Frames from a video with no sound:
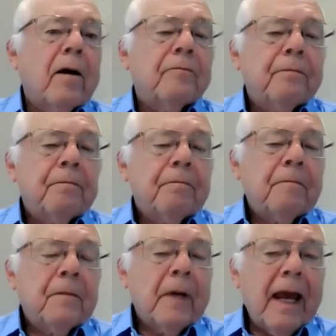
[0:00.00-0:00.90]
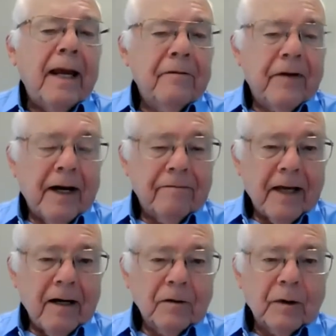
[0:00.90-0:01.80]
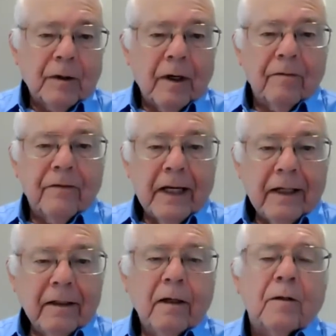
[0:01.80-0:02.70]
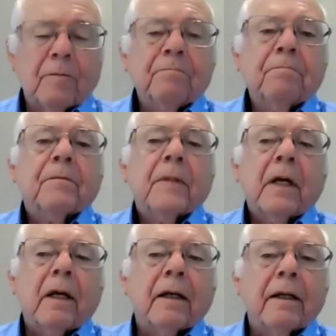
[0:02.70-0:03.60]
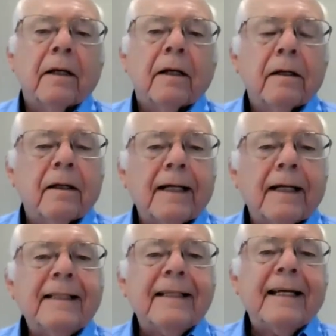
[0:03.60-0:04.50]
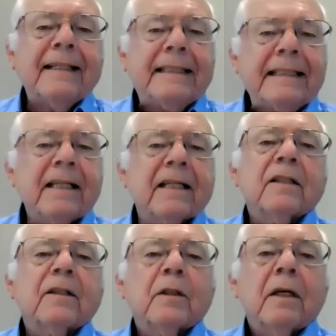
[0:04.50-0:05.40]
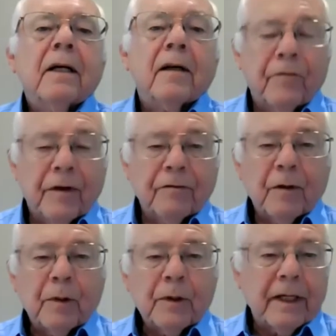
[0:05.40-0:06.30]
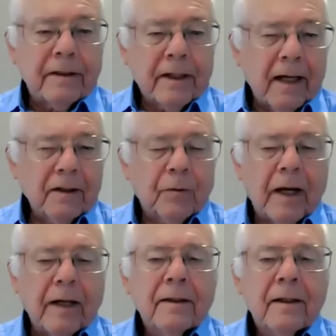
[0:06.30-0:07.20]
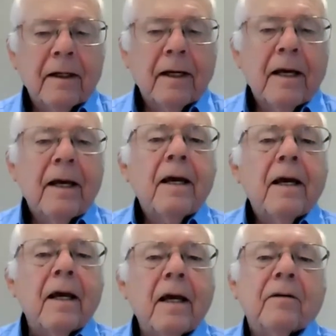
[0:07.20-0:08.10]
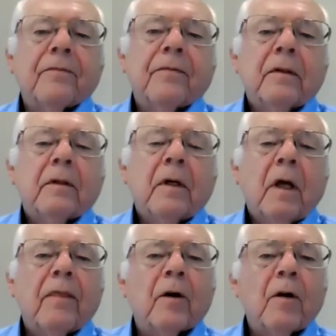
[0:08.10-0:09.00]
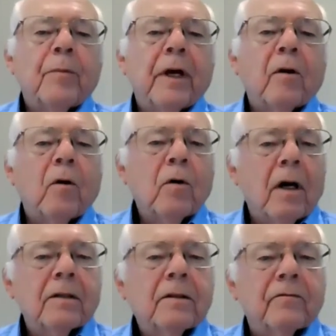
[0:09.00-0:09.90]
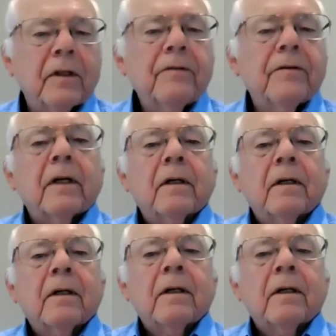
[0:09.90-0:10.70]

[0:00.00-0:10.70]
a 85,000 of income in 1986 at a 50% tax rate, if there had been no cost of living,